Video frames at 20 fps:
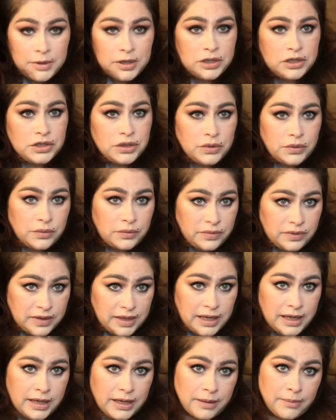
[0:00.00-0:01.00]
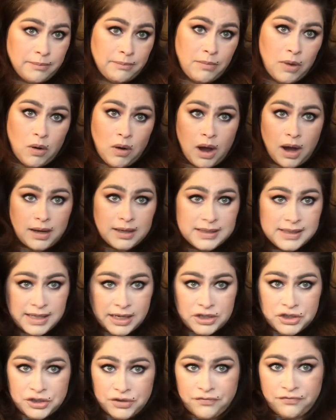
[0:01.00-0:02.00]
do the mohawk
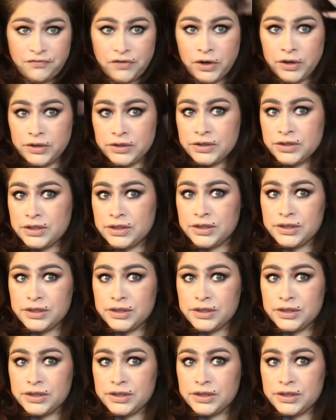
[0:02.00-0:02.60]
section first,